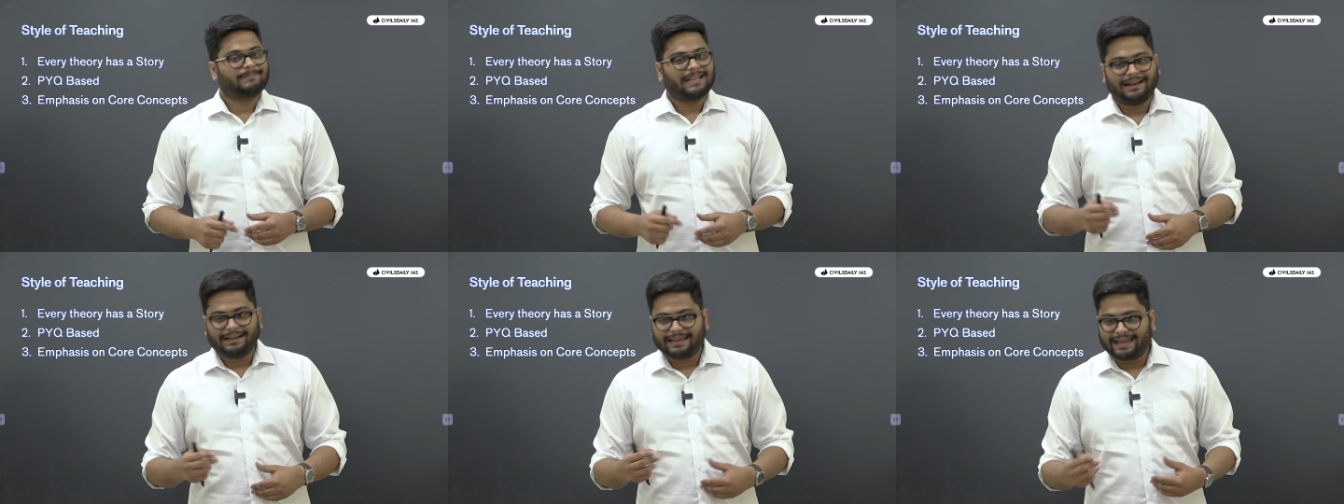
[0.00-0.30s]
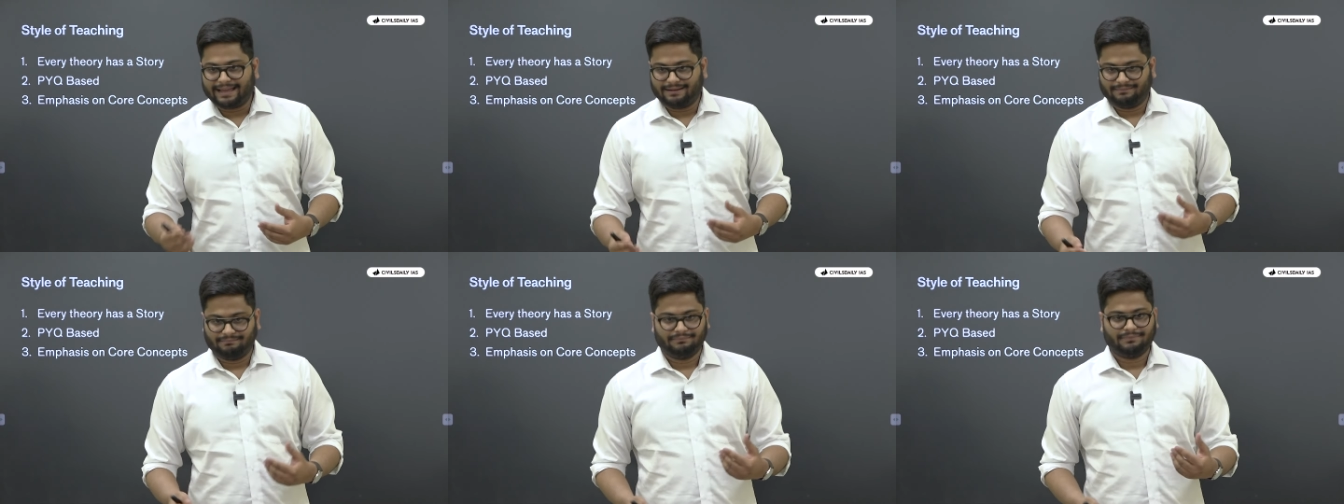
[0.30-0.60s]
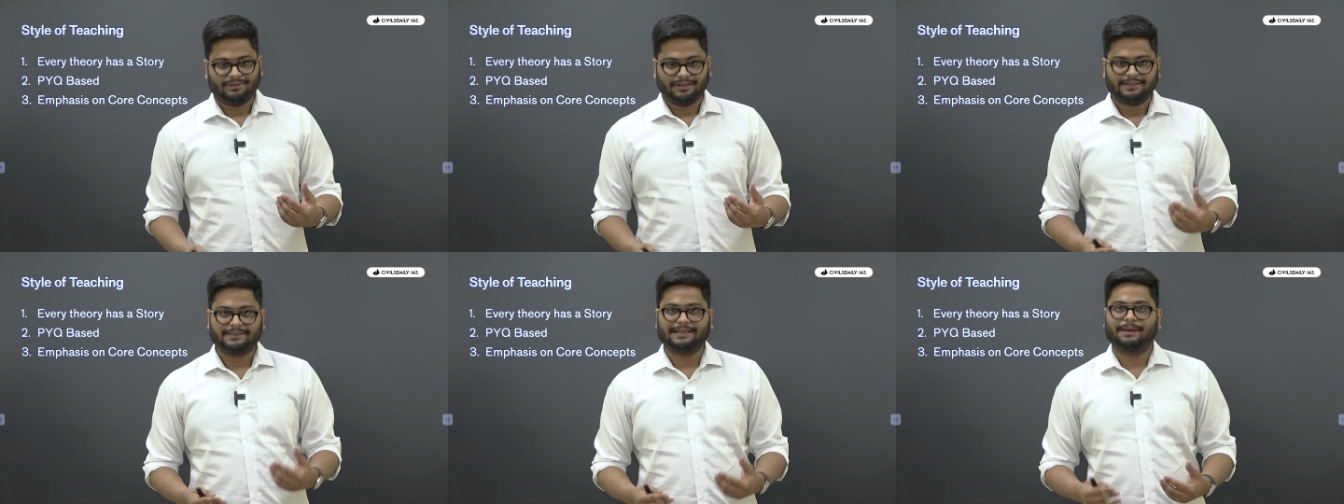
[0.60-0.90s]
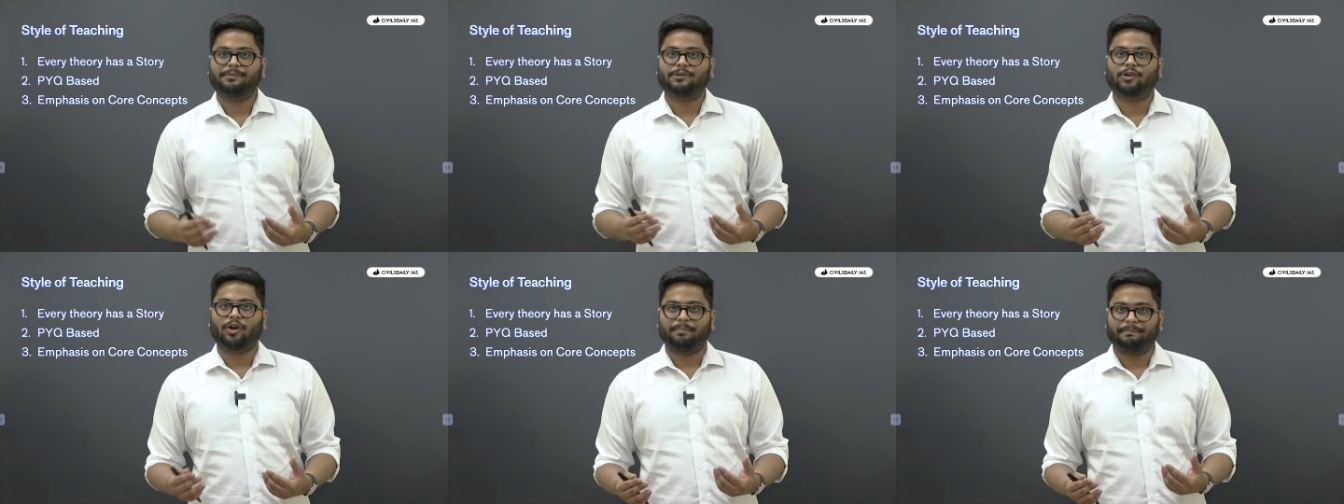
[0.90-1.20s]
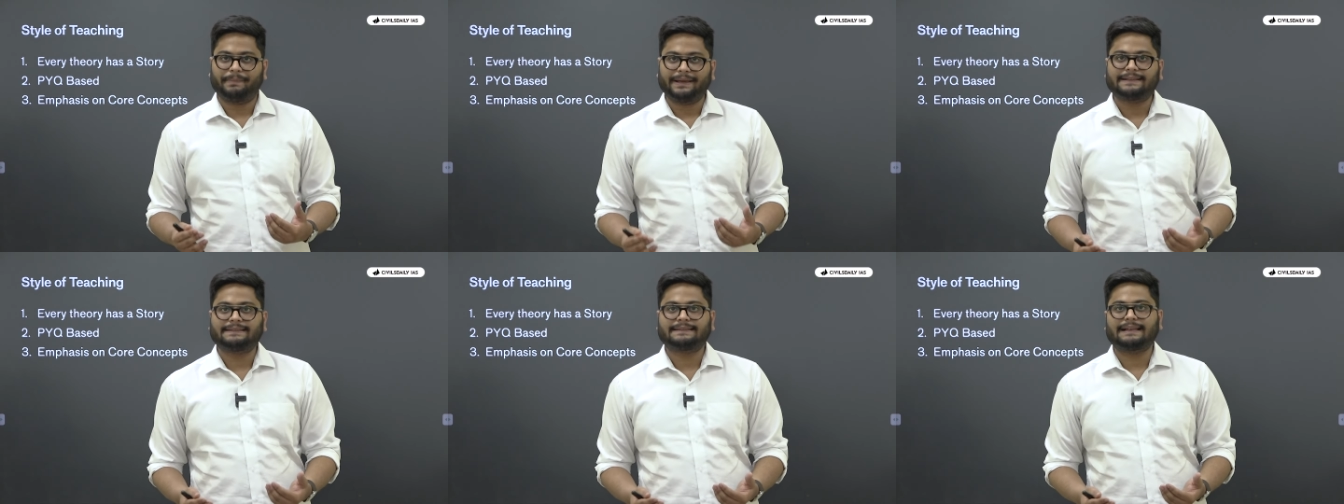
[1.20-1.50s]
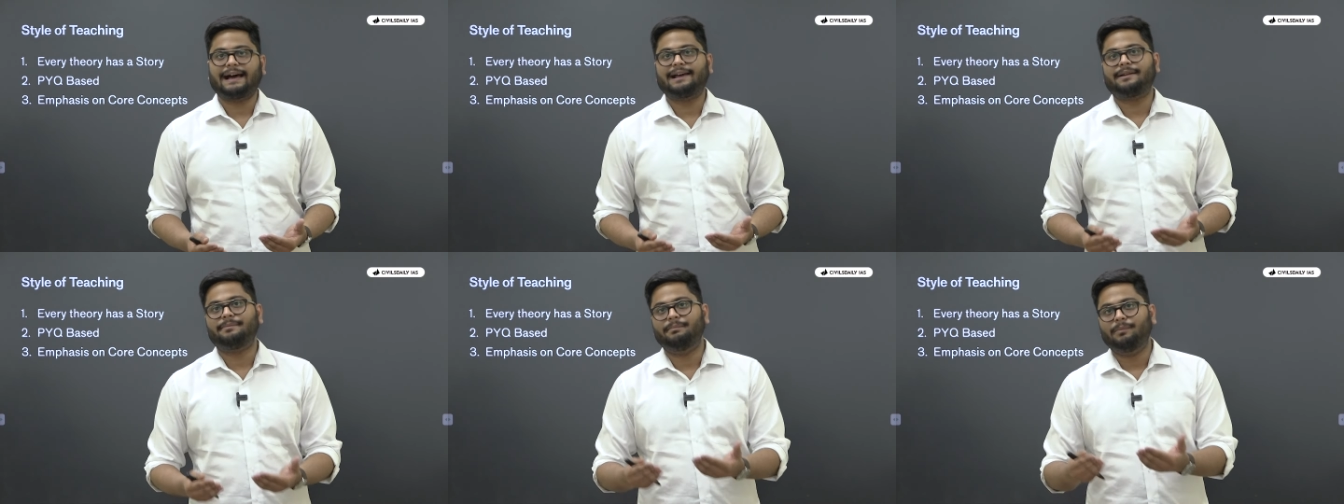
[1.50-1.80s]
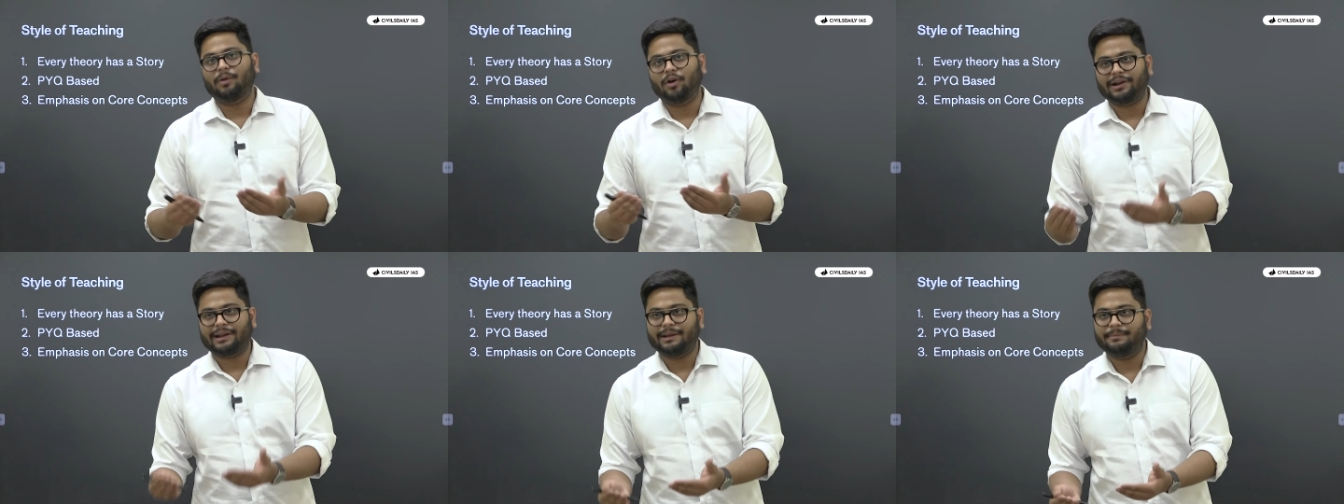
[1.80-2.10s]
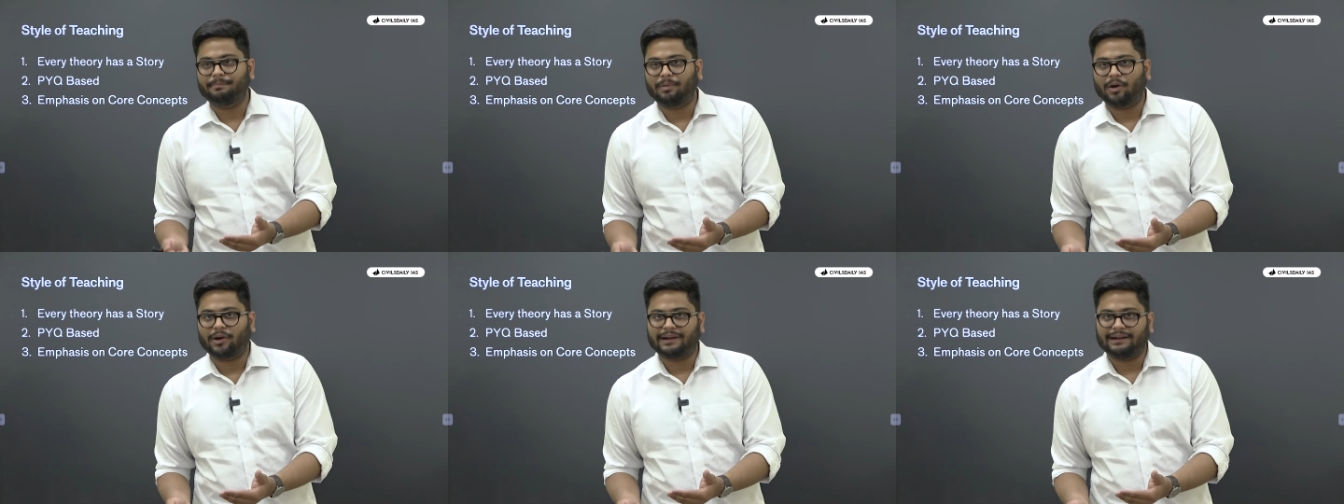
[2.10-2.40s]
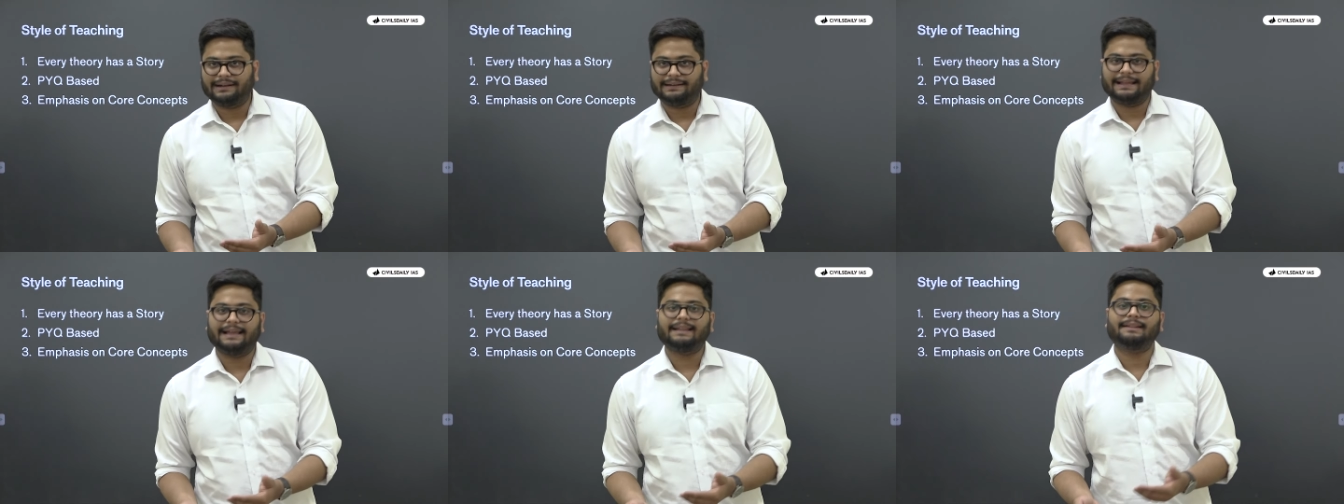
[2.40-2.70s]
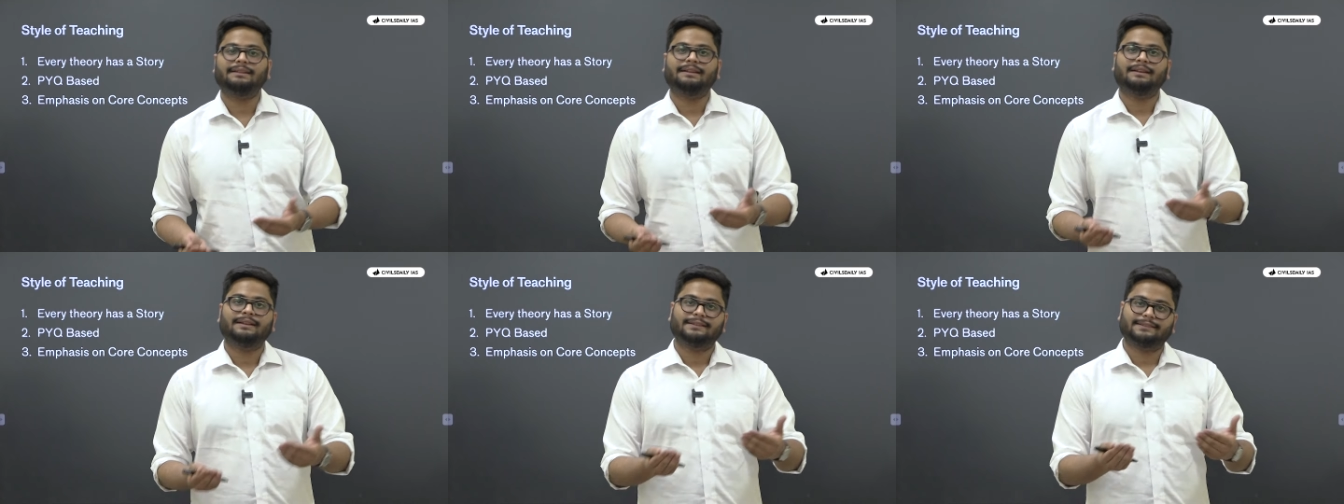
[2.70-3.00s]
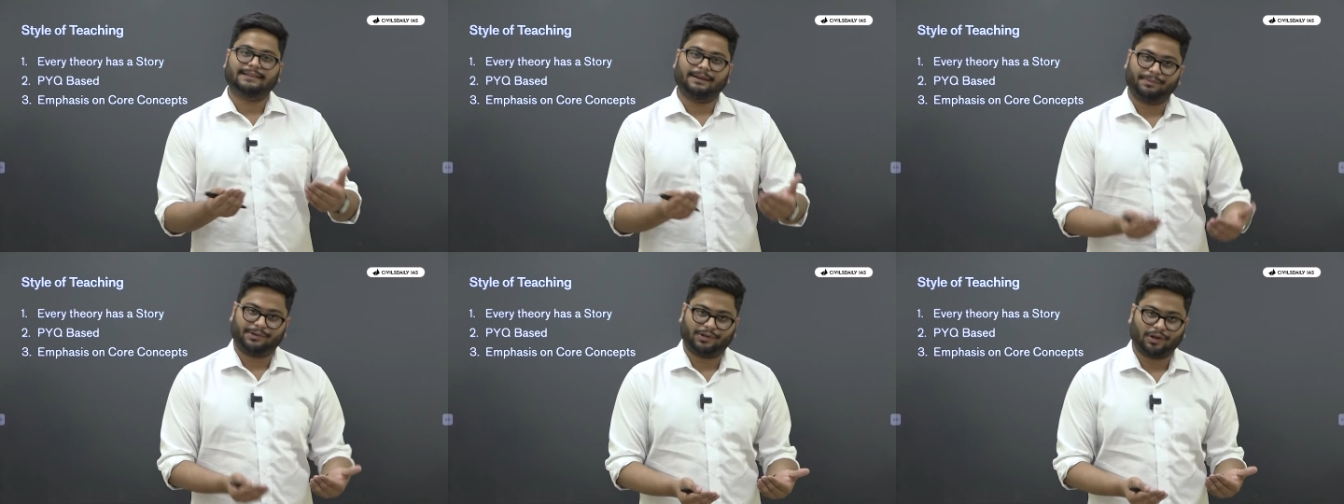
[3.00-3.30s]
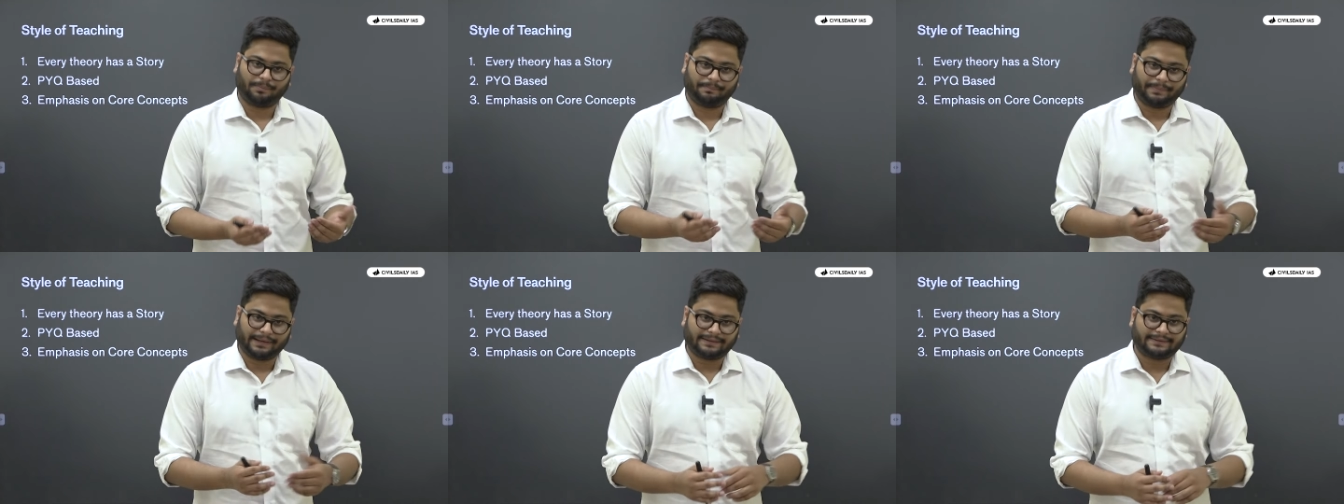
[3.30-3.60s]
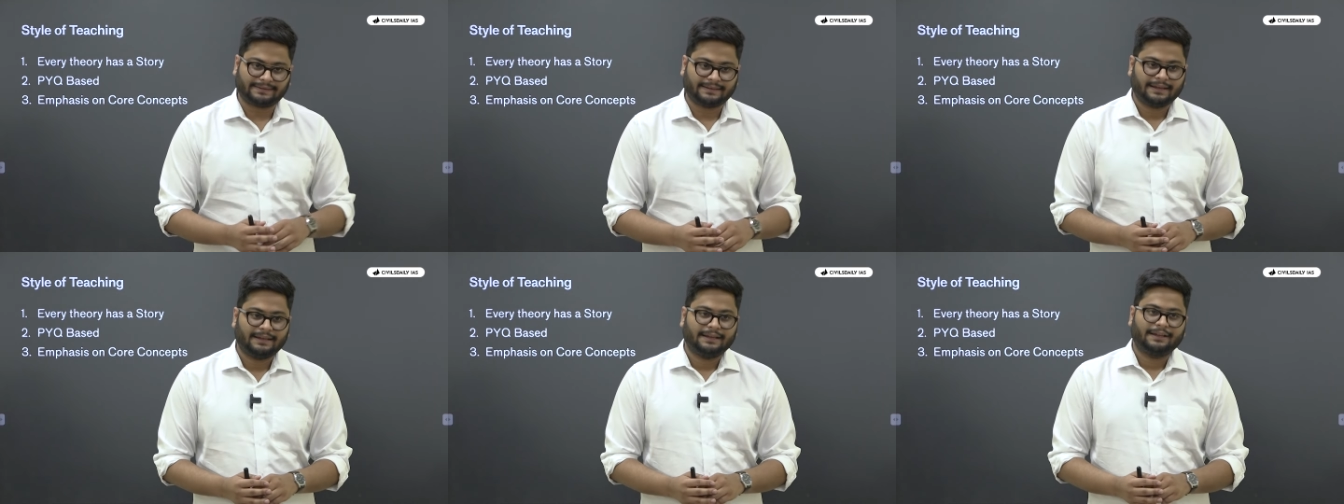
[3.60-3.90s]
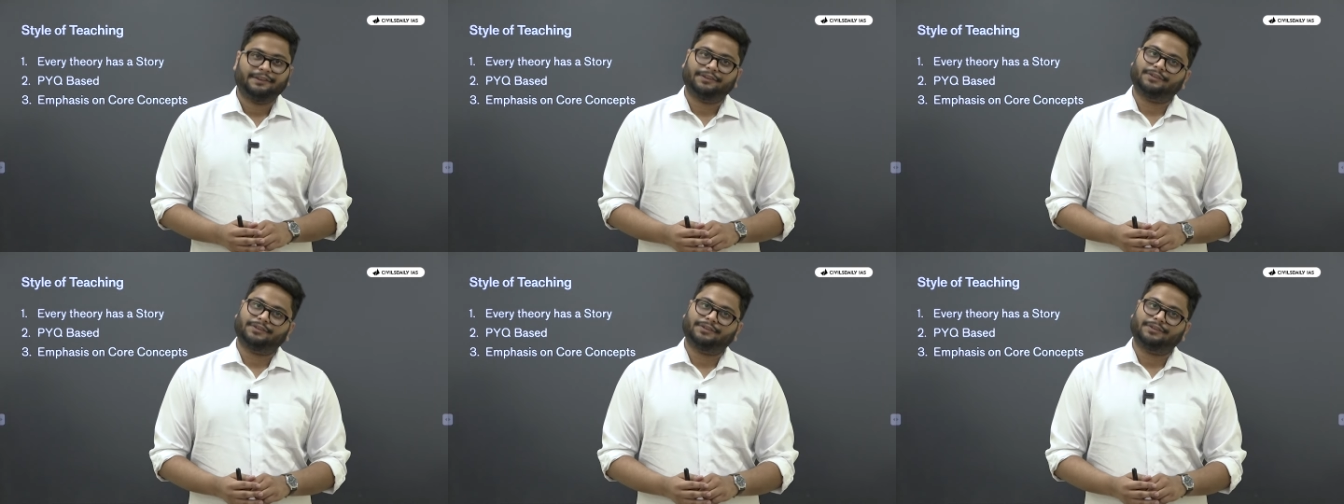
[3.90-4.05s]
again, some topics are more important than some topics.